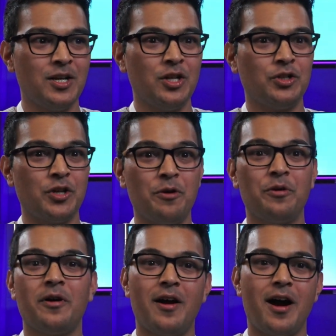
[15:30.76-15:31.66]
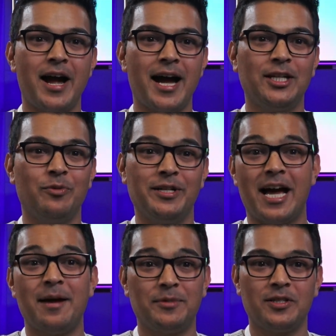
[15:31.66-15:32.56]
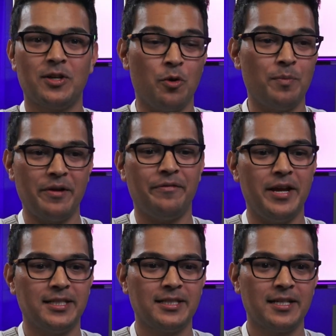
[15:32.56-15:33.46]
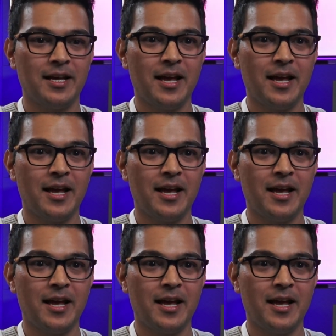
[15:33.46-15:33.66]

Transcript: So I had to adapt on my feet,